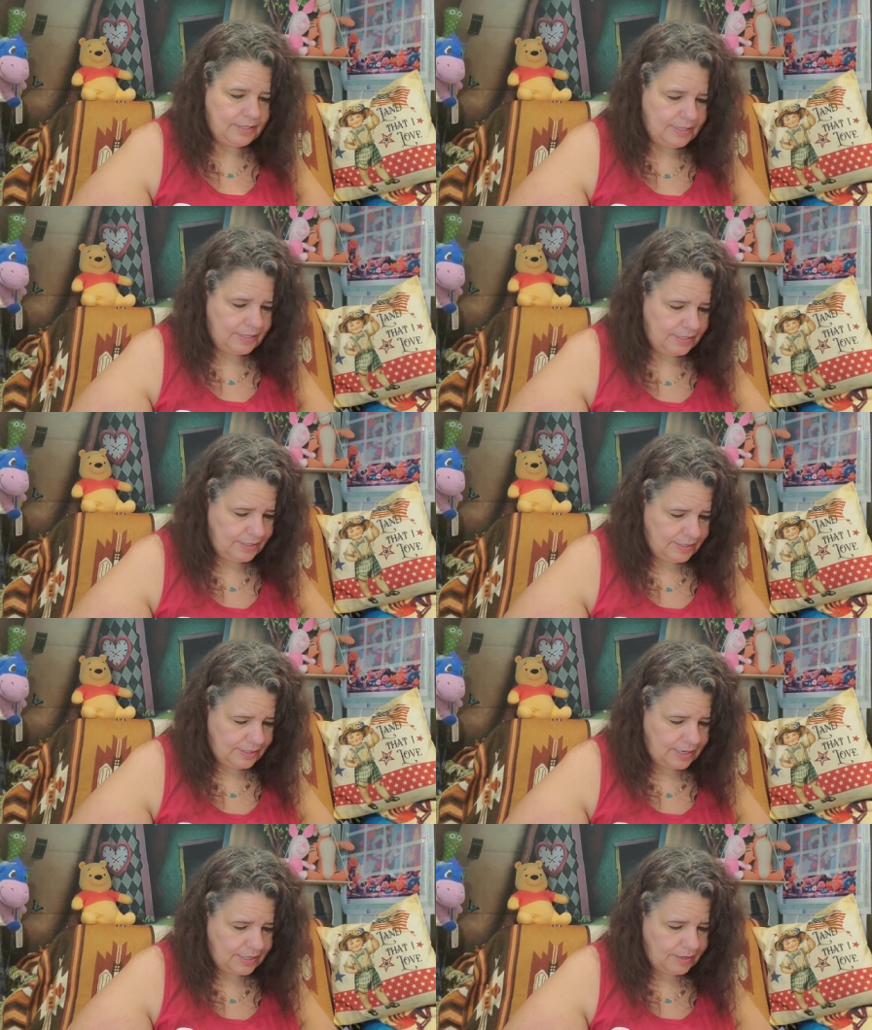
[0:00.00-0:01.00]

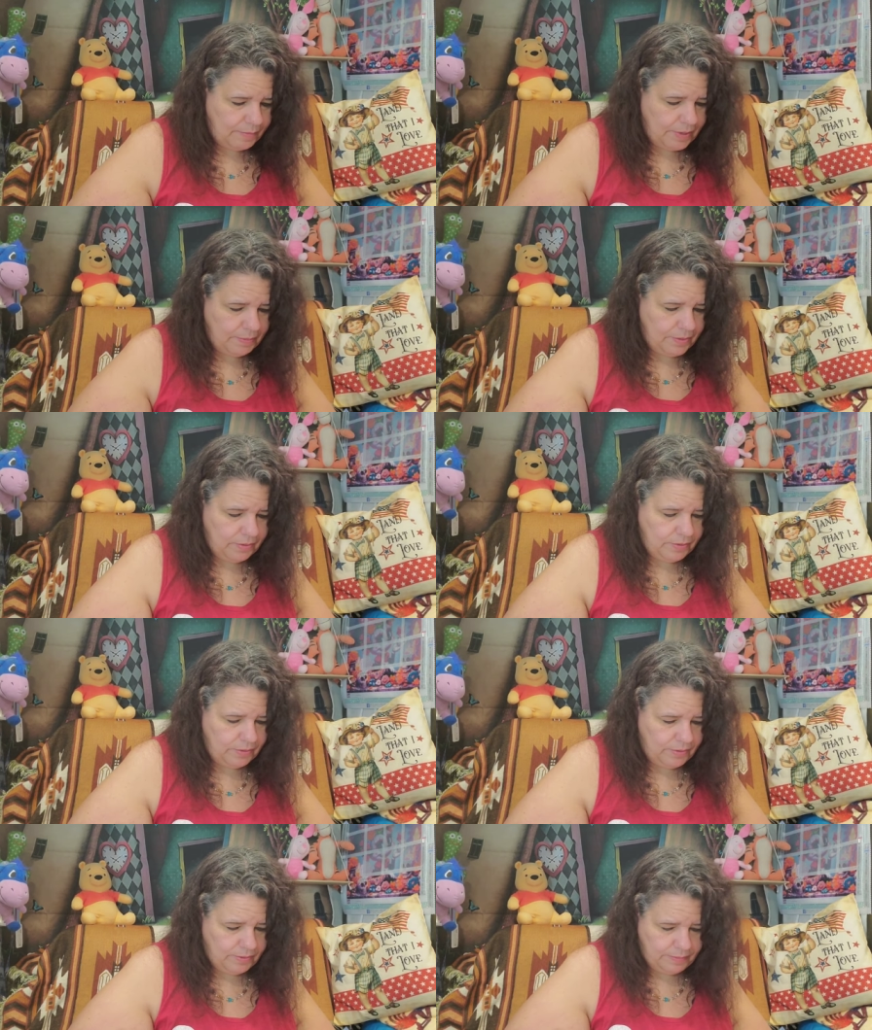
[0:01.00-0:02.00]
And I love my
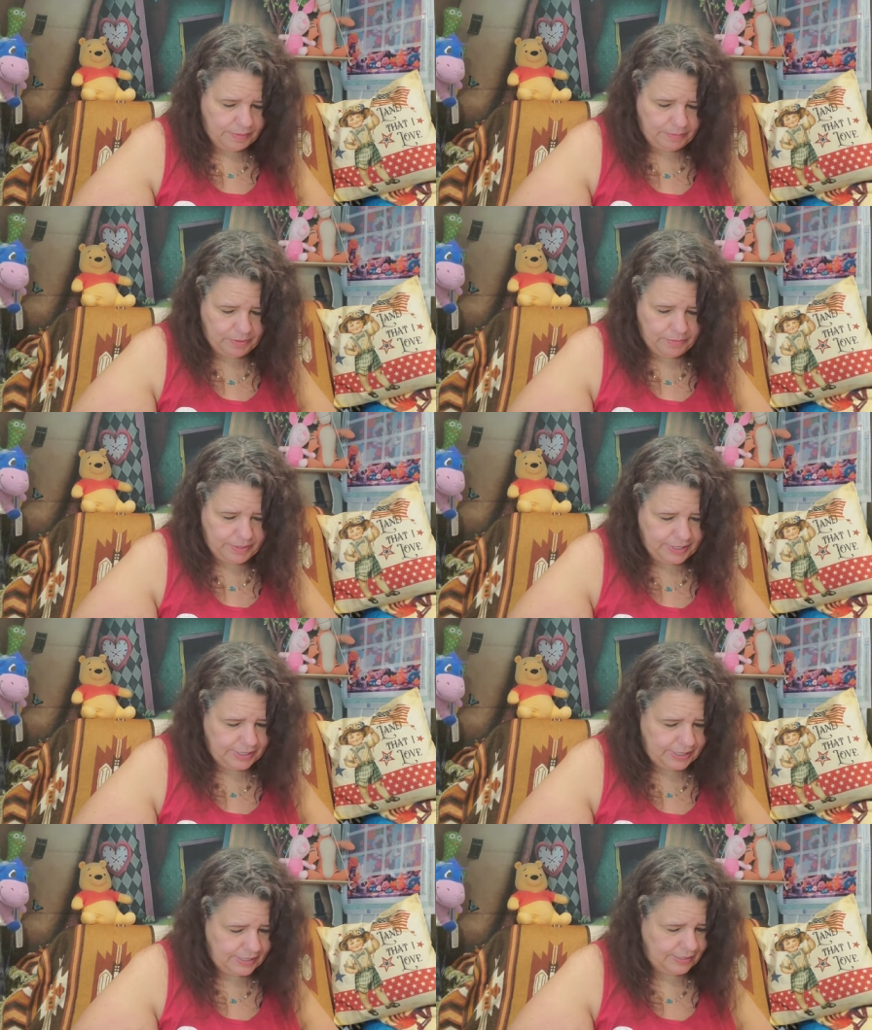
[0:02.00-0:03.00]

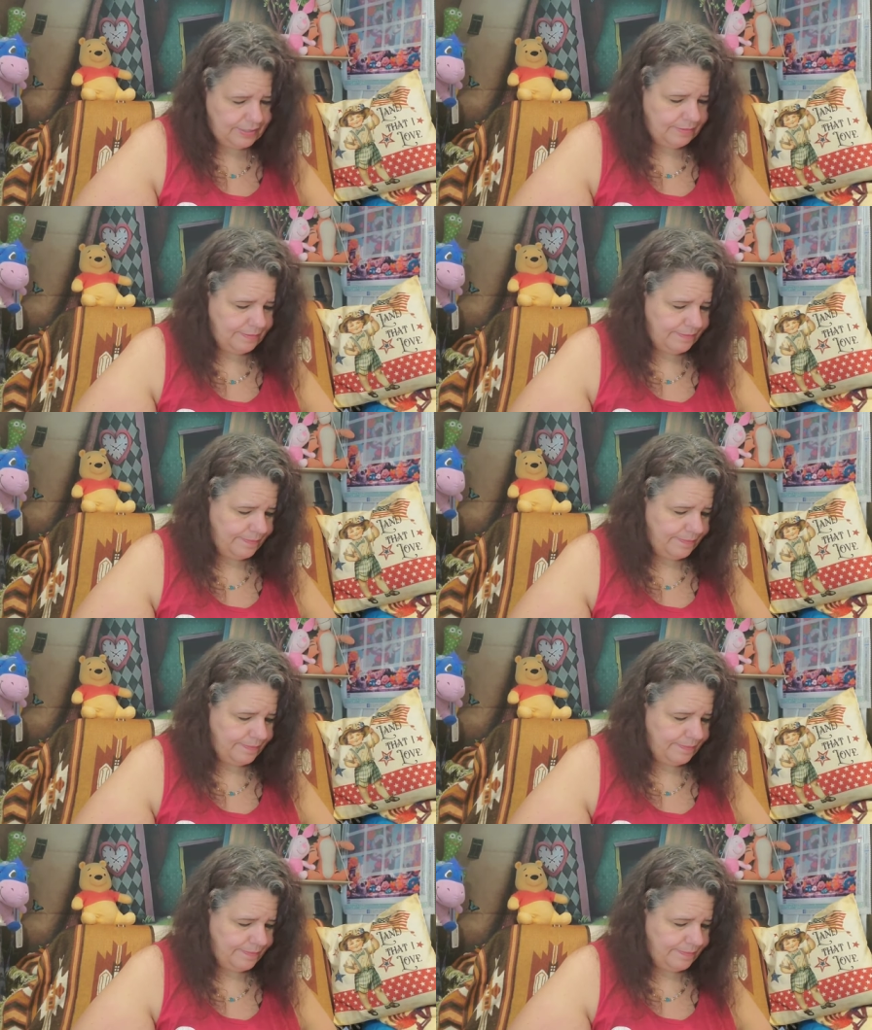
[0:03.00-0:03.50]
bluebirds.